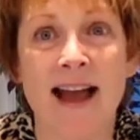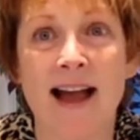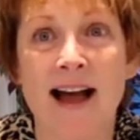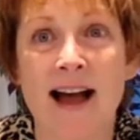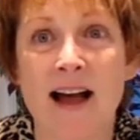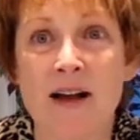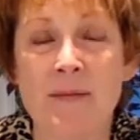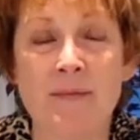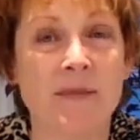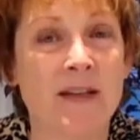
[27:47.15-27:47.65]

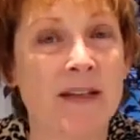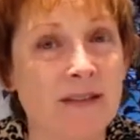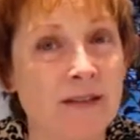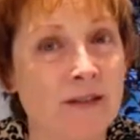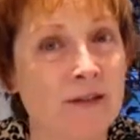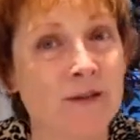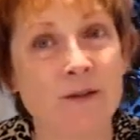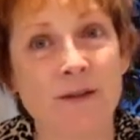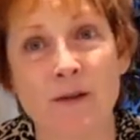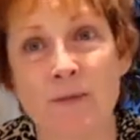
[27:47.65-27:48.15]
Um, these
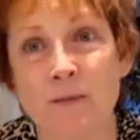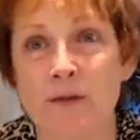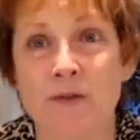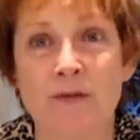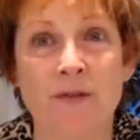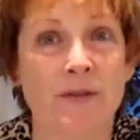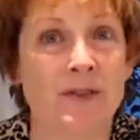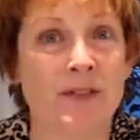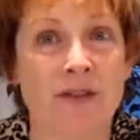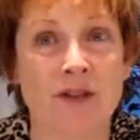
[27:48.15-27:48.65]
are the
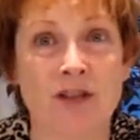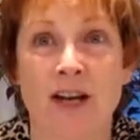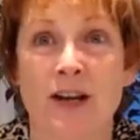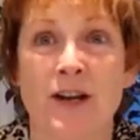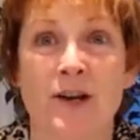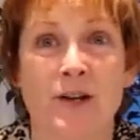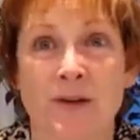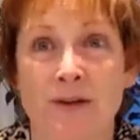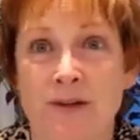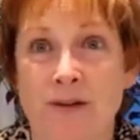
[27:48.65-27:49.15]
movers and
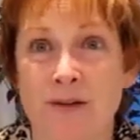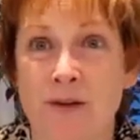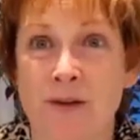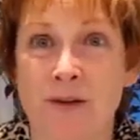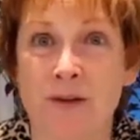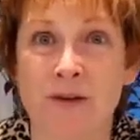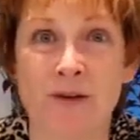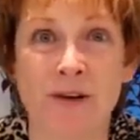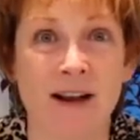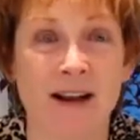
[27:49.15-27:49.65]
shakers, you
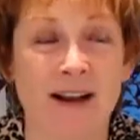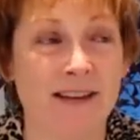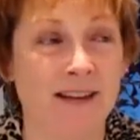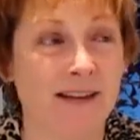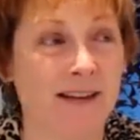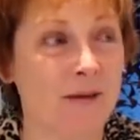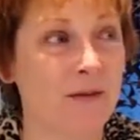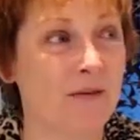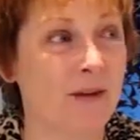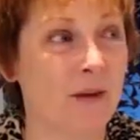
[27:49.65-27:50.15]
know, uh,
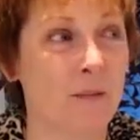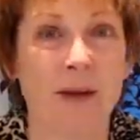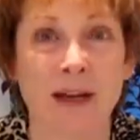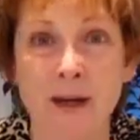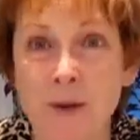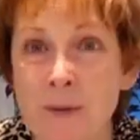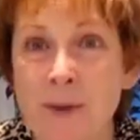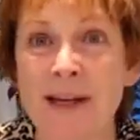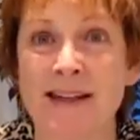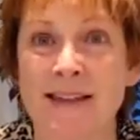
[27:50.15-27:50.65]
the, the
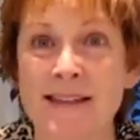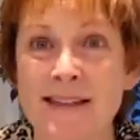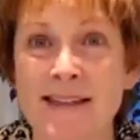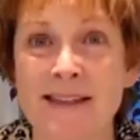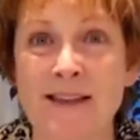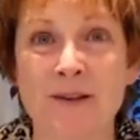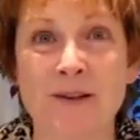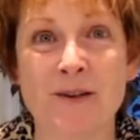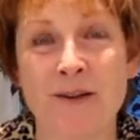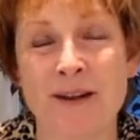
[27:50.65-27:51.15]
bigwigs
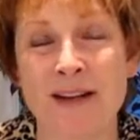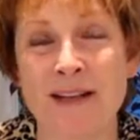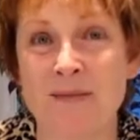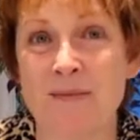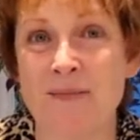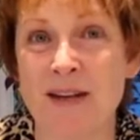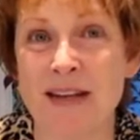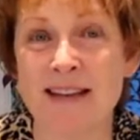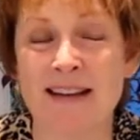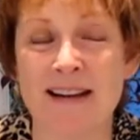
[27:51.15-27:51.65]
that are going to
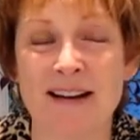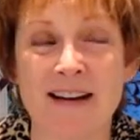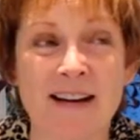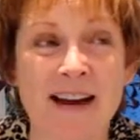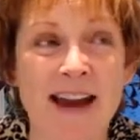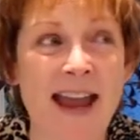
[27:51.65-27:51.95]
be there.